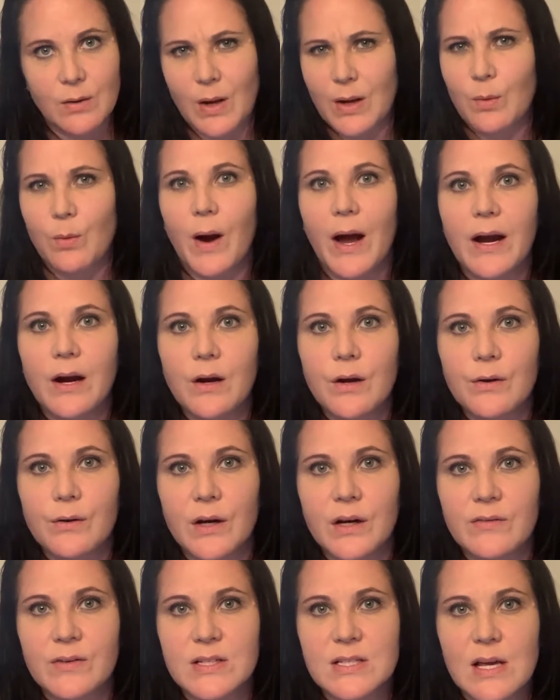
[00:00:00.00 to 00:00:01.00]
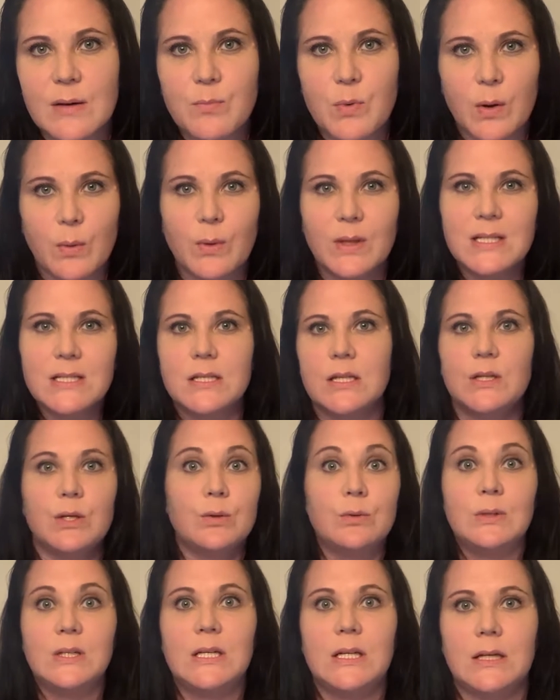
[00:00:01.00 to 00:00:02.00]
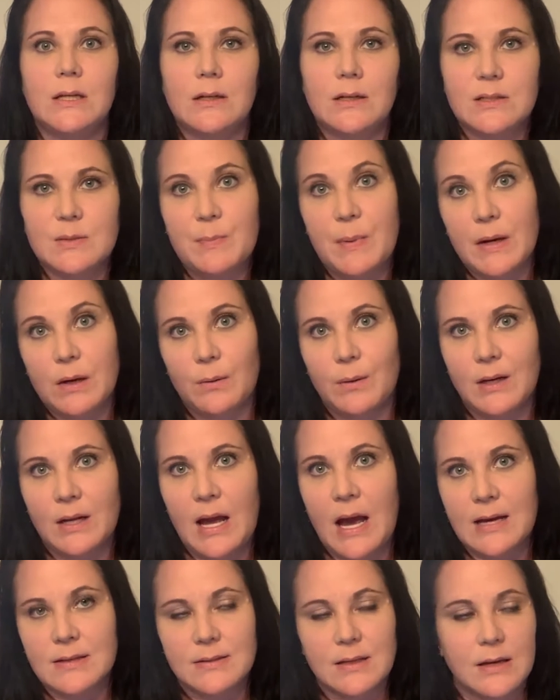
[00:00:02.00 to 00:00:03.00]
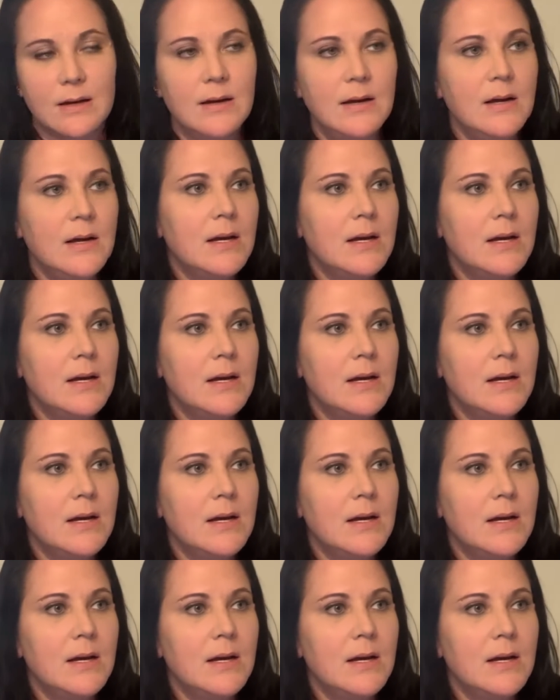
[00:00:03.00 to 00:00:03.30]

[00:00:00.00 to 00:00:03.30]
Like, why are you craving Subway? What is it you need? That's a better way to ask it.